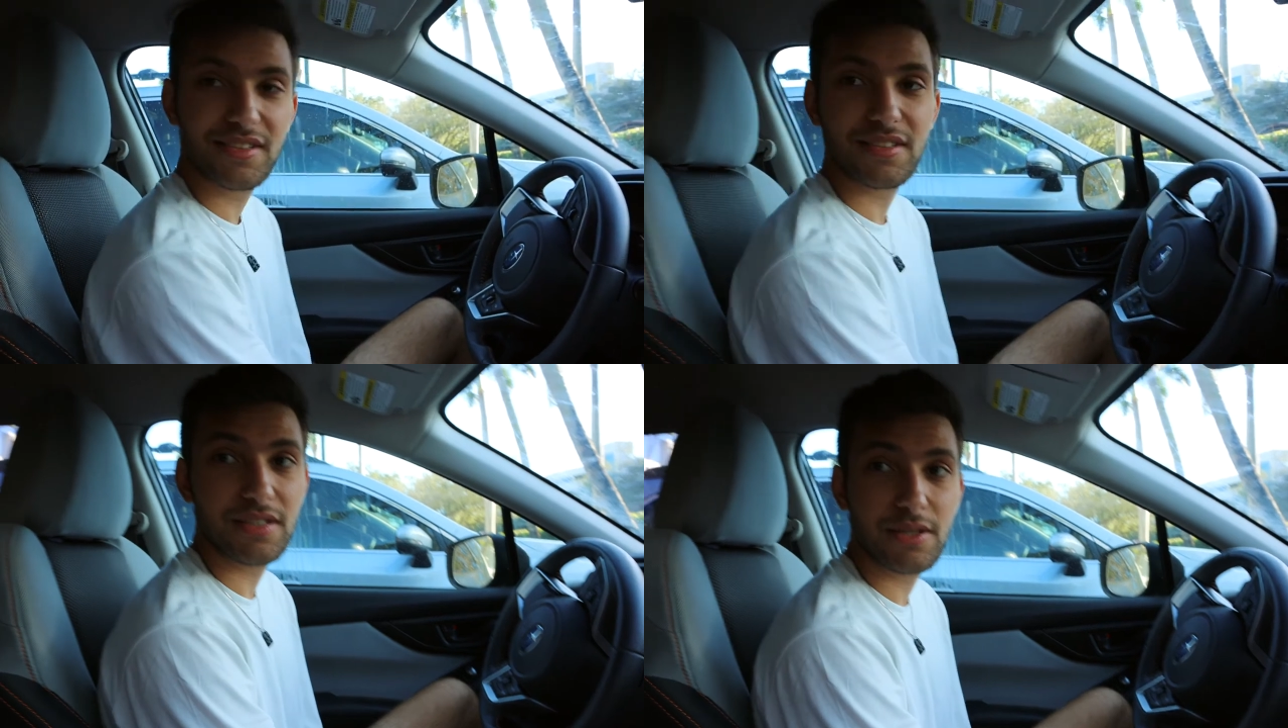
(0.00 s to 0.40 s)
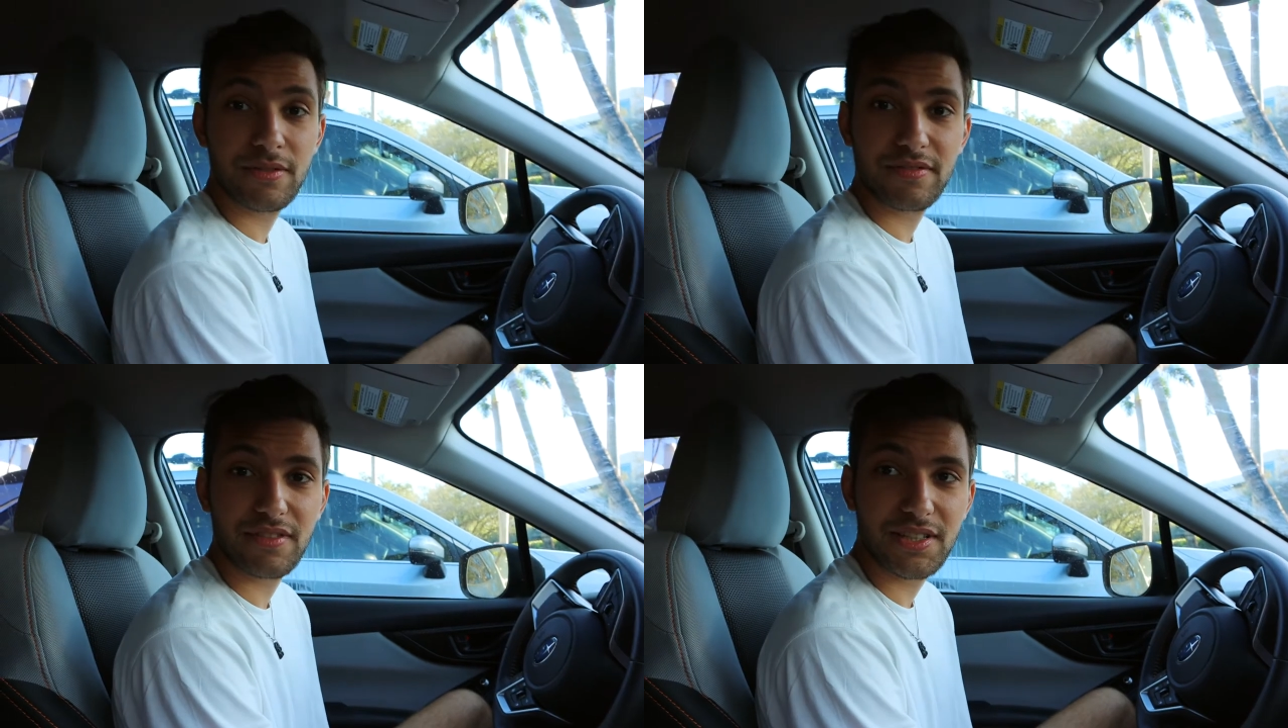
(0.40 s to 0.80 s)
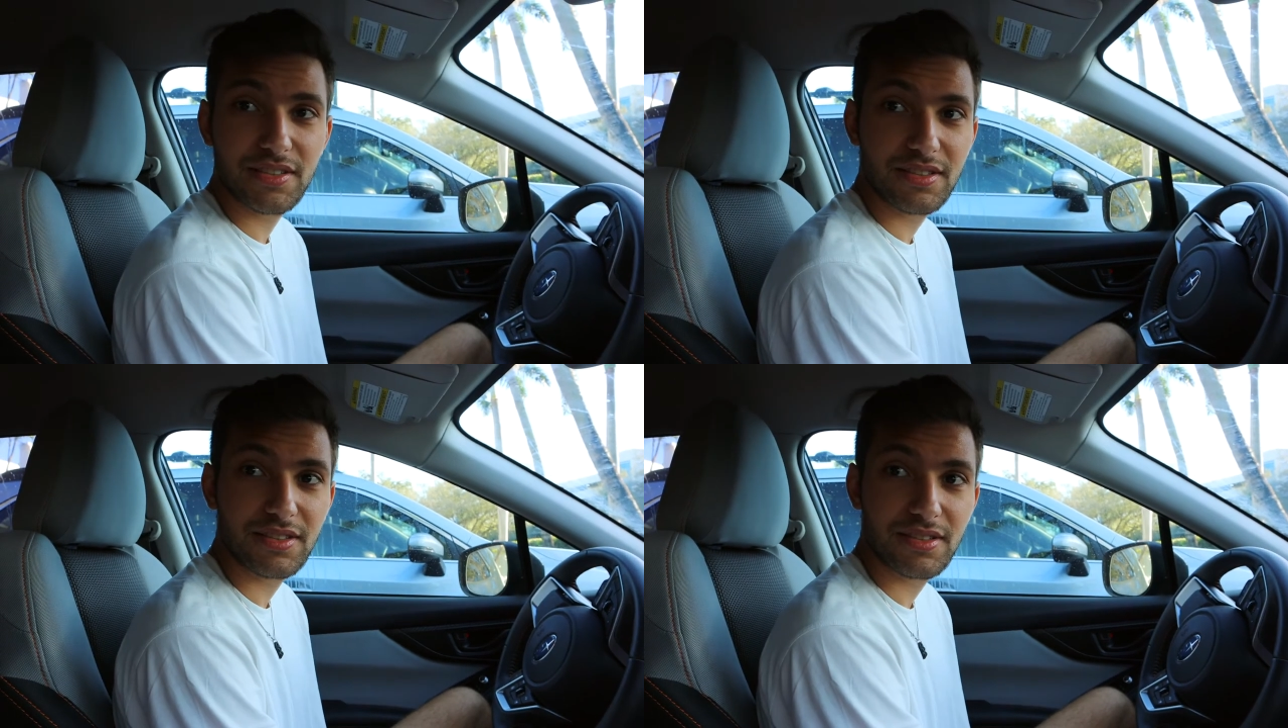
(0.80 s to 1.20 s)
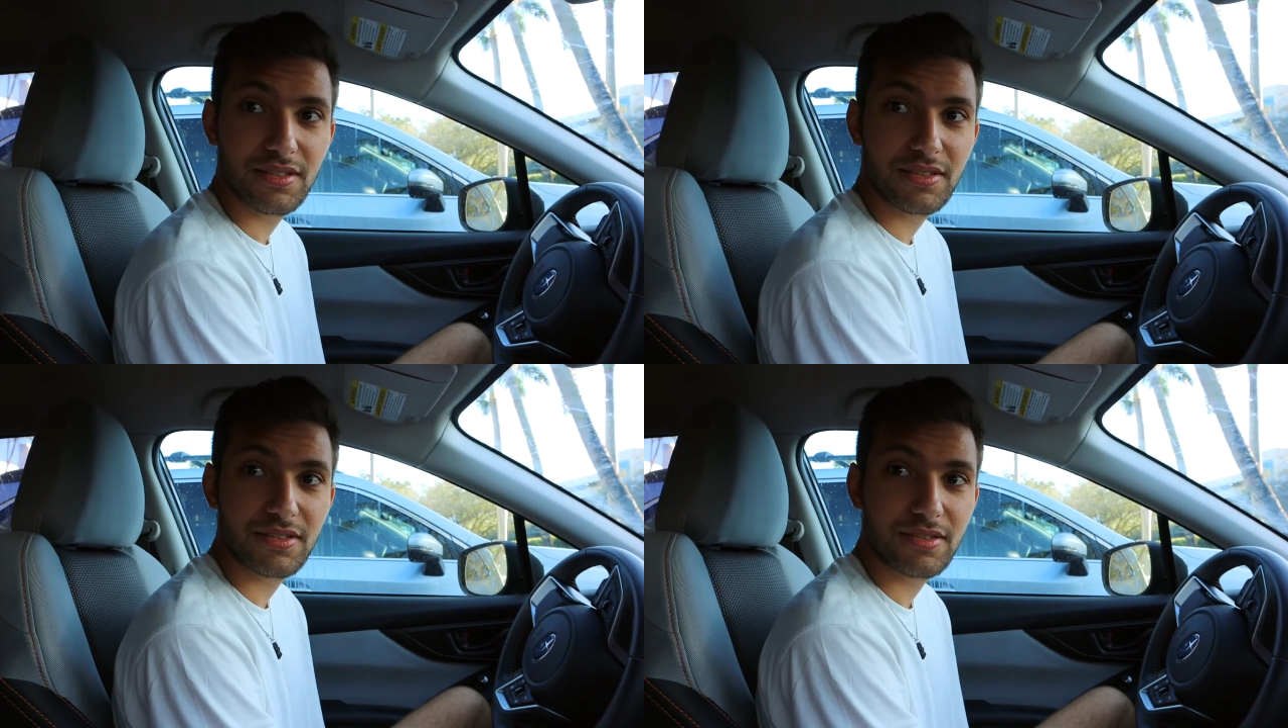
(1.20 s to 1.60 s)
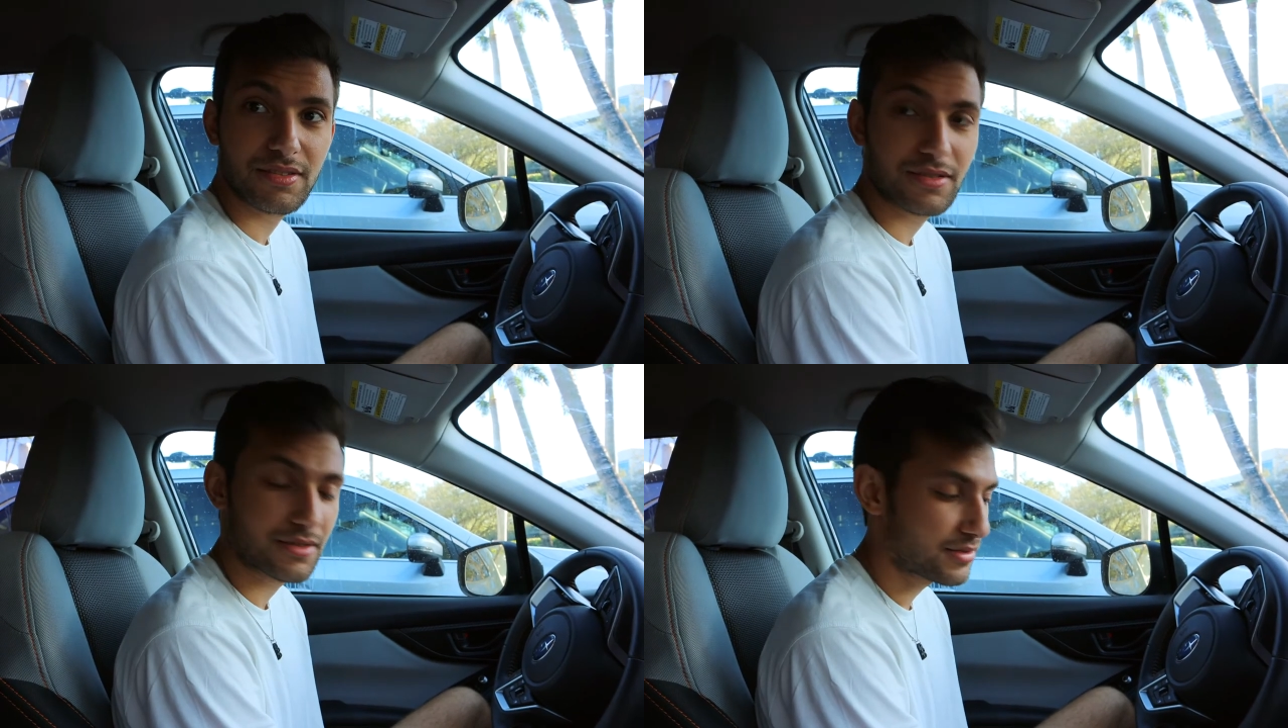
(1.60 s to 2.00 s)
it's illegal in France?
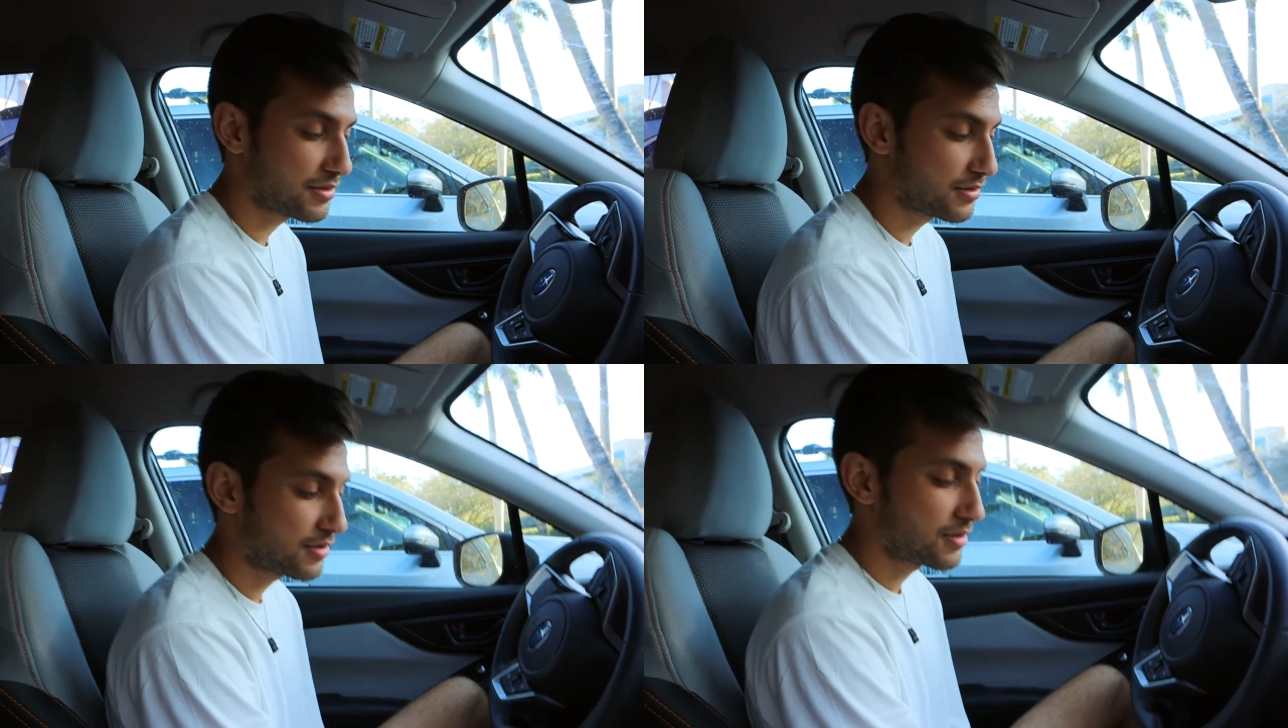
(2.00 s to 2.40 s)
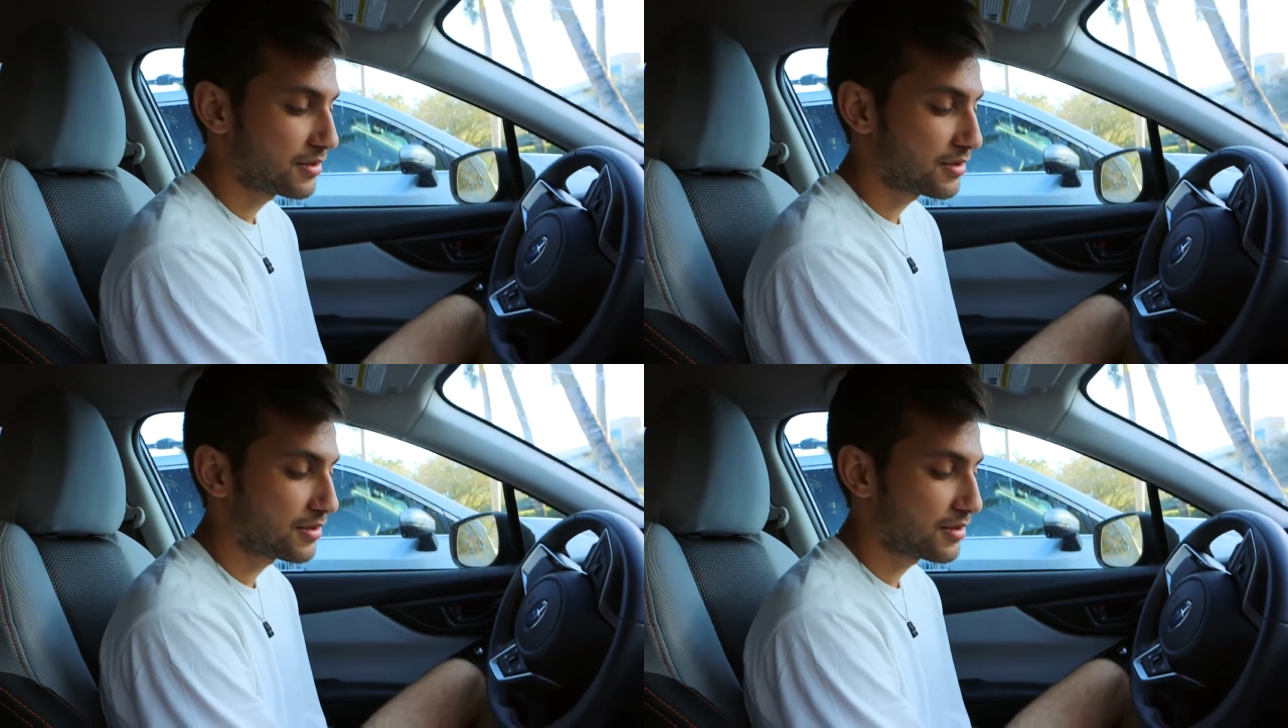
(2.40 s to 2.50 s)
To get raped?